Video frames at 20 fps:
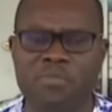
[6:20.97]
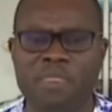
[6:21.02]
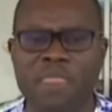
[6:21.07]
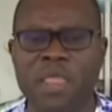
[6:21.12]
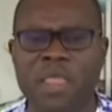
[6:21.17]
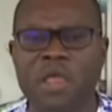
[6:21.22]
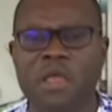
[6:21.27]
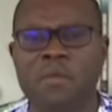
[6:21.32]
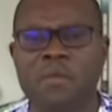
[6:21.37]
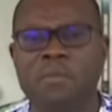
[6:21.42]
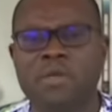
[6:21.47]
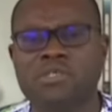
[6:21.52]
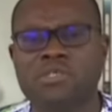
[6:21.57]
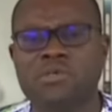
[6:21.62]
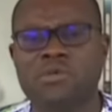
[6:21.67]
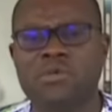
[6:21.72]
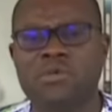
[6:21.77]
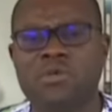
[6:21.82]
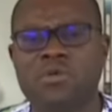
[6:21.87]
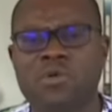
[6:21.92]

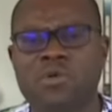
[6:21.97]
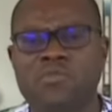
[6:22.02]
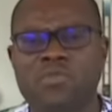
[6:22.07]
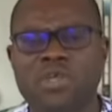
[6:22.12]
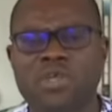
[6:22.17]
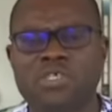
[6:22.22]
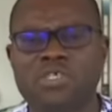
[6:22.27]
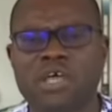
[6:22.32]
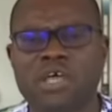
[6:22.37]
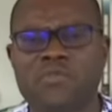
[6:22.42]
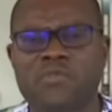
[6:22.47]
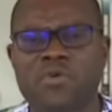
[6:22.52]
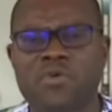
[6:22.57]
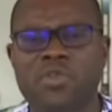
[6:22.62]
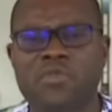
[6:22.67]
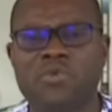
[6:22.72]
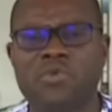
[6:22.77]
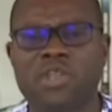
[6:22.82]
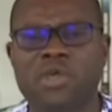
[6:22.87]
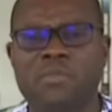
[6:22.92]
Because, as you know,
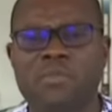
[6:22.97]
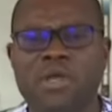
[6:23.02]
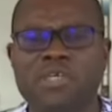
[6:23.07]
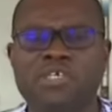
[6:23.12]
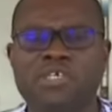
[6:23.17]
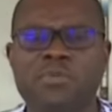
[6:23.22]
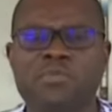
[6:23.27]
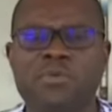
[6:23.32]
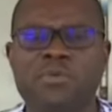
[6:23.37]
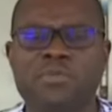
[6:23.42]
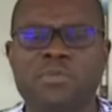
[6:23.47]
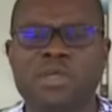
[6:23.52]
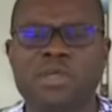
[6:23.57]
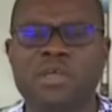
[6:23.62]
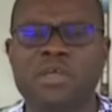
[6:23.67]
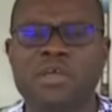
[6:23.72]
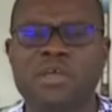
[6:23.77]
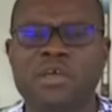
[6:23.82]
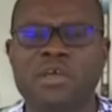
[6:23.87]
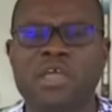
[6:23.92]
when it comes to public
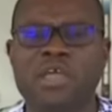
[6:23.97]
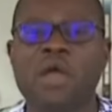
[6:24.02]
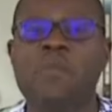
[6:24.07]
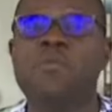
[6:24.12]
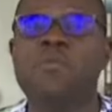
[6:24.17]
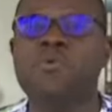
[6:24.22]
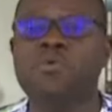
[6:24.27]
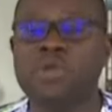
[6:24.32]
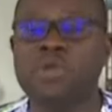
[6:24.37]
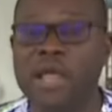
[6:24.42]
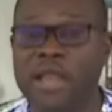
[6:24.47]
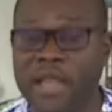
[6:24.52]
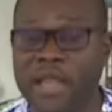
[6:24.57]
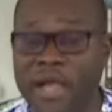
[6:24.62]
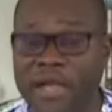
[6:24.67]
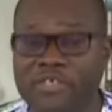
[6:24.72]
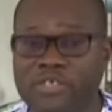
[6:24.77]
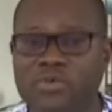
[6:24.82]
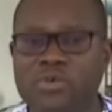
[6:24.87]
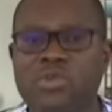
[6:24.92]
procurement, there are
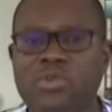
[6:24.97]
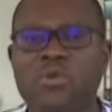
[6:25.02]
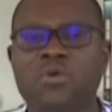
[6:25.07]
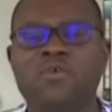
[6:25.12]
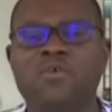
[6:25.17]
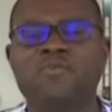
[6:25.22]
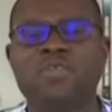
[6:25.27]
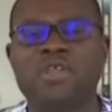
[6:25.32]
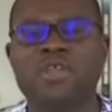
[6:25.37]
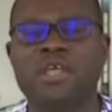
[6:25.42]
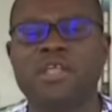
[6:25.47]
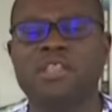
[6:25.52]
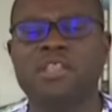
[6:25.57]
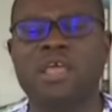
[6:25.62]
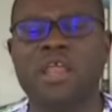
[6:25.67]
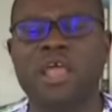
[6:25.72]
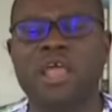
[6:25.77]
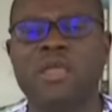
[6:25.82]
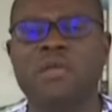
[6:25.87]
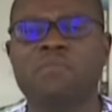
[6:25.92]
many allegations of
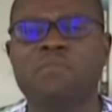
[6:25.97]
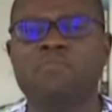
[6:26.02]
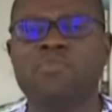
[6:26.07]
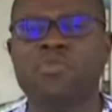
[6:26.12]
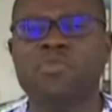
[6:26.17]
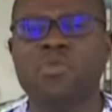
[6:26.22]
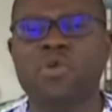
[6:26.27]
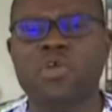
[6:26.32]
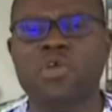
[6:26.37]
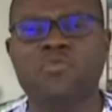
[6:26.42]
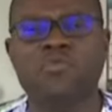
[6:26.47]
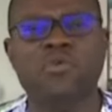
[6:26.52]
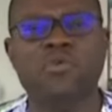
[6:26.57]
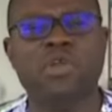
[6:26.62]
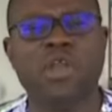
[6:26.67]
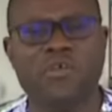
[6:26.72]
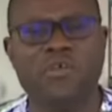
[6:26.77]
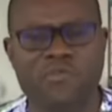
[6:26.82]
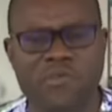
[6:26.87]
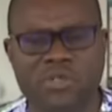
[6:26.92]
conflicts of
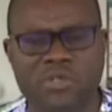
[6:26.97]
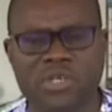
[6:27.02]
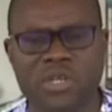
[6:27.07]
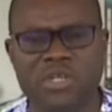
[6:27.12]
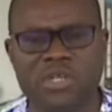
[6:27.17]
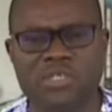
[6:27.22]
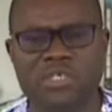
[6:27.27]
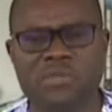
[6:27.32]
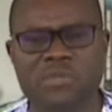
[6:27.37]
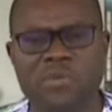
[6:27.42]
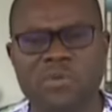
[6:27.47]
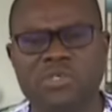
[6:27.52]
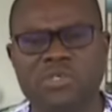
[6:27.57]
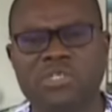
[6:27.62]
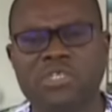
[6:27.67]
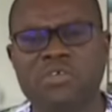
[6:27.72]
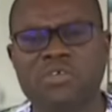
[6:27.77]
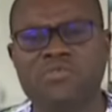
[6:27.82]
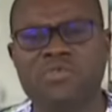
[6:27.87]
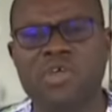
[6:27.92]
interest.
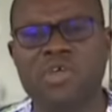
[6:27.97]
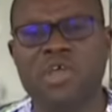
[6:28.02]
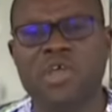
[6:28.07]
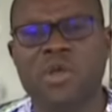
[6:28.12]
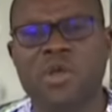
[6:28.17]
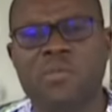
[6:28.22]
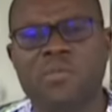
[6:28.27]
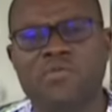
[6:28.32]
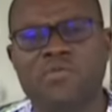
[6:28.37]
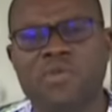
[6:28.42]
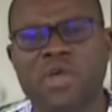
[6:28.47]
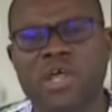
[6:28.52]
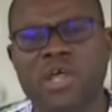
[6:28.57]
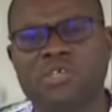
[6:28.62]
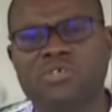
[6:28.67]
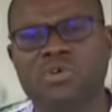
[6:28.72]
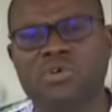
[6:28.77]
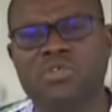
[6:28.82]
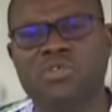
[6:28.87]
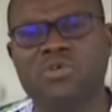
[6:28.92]
So we need to
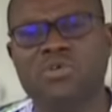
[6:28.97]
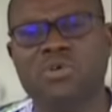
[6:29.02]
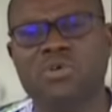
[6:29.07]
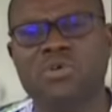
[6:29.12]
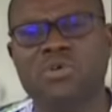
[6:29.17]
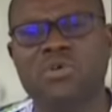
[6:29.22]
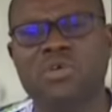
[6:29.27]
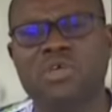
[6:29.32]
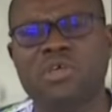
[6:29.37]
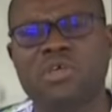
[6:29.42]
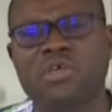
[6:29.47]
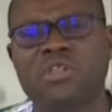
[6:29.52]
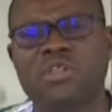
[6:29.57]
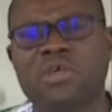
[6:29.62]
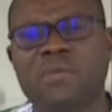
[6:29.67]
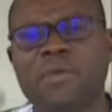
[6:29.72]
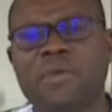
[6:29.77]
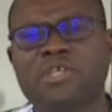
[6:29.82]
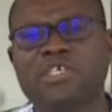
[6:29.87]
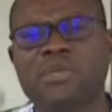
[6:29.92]
strengthen the mechanisms to
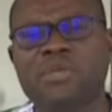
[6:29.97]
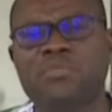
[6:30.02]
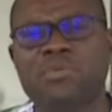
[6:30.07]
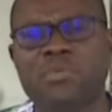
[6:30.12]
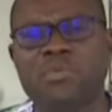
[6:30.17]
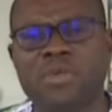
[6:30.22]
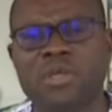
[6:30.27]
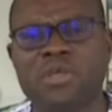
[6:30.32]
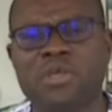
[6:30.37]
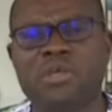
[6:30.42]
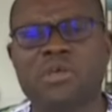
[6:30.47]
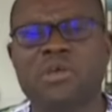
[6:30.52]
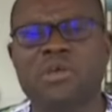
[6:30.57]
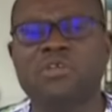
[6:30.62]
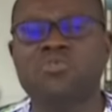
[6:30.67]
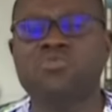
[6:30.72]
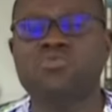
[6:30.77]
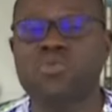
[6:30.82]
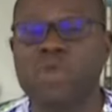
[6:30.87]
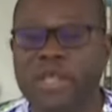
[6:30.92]
ensure that public
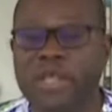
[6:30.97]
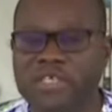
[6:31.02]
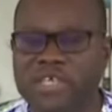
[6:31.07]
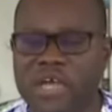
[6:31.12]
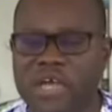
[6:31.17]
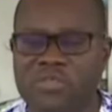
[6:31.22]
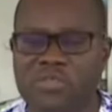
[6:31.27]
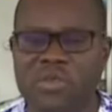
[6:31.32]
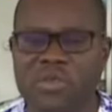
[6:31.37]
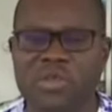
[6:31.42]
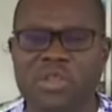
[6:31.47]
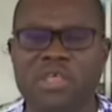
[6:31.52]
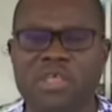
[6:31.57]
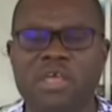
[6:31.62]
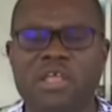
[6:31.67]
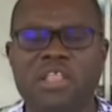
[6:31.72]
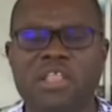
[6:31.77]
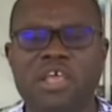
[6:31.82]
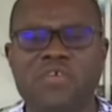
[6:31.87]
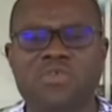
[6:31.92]
procurement, and all the
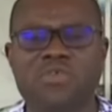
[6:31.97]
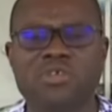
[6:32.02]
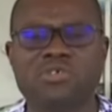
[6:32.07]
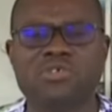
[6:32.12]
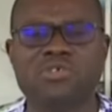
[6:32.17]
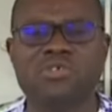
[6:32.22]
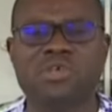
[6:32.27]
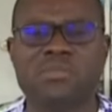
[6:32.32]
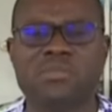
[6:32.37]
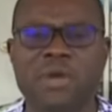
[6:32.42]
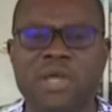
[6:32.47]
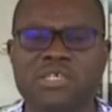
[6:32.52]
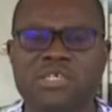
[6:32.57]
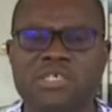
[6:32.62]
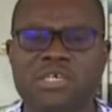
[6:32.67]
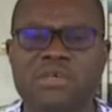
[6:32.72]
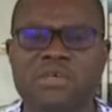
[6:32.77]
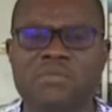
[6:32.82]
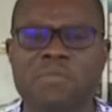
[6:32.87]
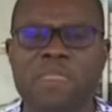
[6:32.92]
players involved in it,
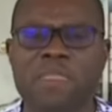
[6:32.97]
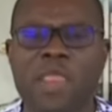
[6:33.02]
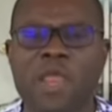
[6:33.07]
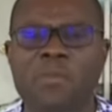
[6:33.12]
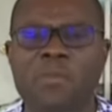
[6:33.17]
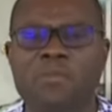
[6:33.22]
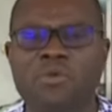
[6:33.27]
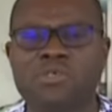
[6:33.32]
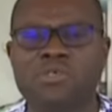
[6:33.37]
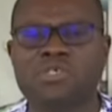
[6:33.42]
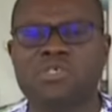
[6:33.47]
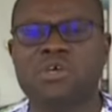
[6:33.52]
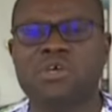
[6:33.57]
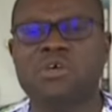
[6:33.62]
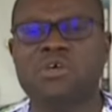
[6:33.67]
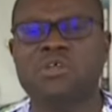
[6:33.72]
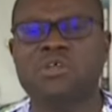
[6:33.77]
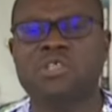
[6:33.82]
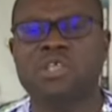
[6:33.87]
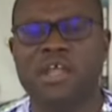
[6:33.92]
can work with total
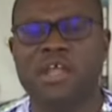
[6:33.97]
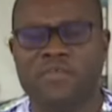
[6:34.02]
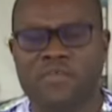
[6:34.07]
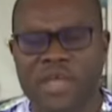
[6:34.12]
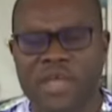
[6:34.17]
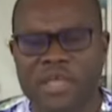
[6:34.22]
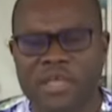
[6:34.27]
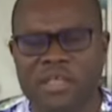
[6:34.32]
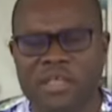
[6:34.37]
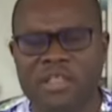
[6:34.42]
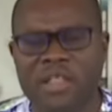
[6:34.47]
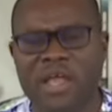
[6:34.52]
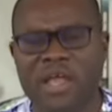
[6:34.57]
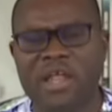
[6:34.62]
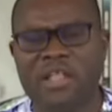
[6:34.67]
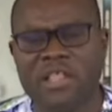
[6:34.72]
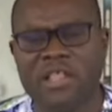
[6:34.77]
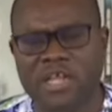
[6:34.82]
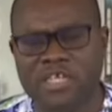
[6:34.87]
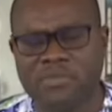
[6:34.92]
transparency and
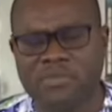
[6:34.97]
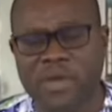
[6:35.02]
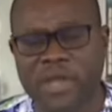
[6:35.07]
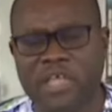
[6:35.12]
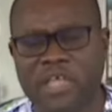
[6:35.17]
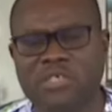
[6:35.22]
efficiency.